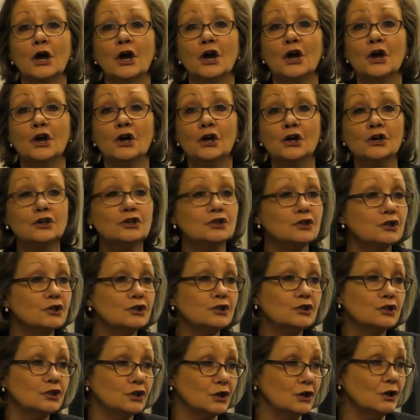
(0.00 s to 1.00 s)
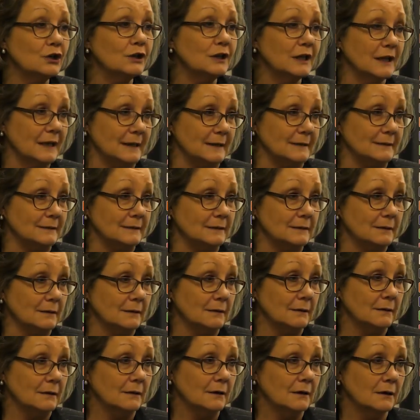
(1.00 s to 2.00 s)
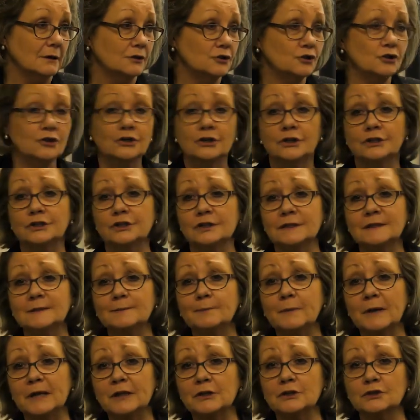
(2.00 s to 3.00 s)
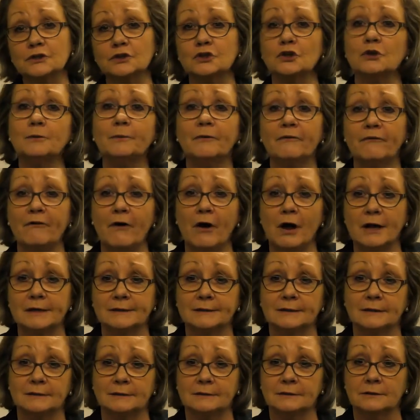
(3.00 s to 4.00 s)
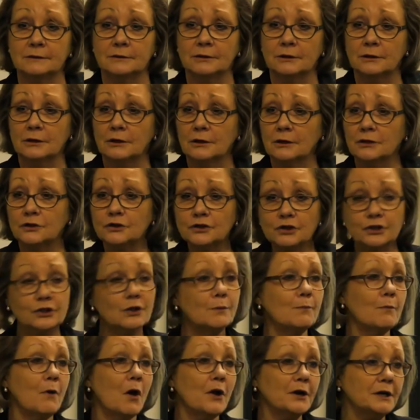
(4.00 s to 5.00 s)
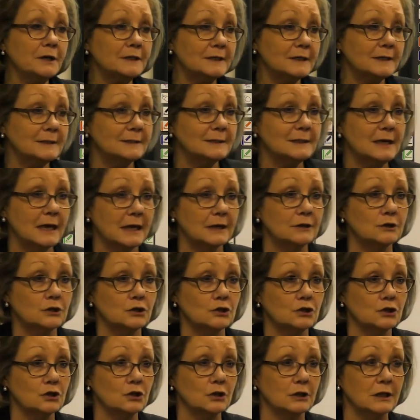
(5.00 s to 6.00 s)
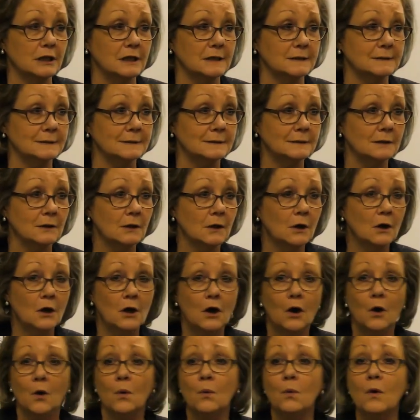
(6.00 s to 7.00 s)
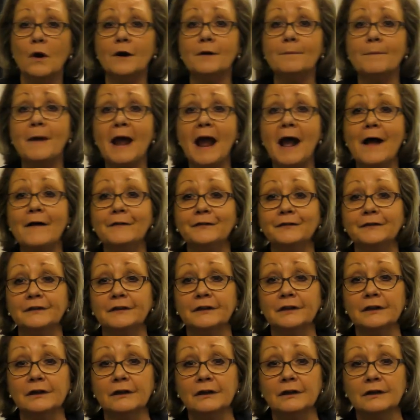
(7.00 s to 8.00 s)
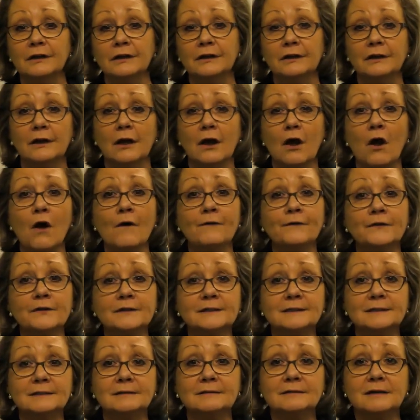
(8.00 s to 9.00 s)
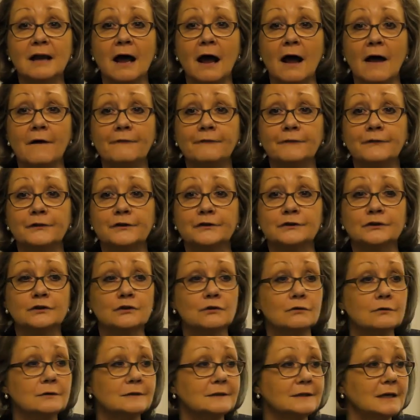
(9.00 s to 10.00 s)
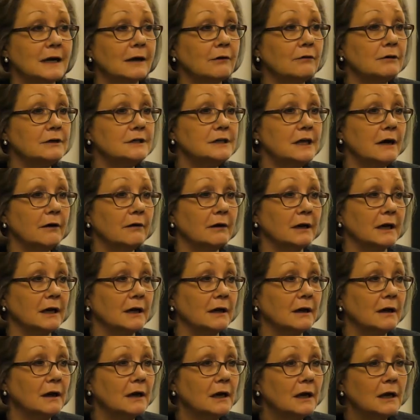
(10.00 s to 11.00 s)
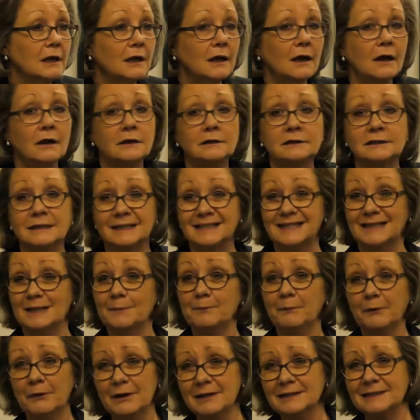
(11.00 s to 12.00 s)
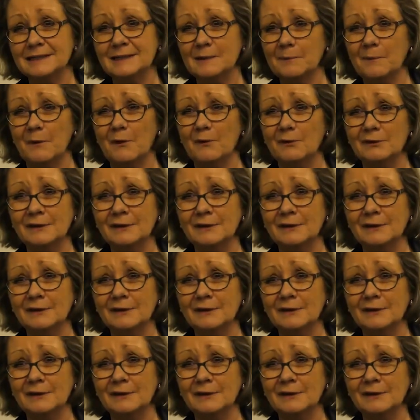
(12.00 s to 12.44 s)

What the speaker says: who should do this? Should it just be the supervisors? Do the monitors need to do this? What about the office staff, the school secretary? Does the principal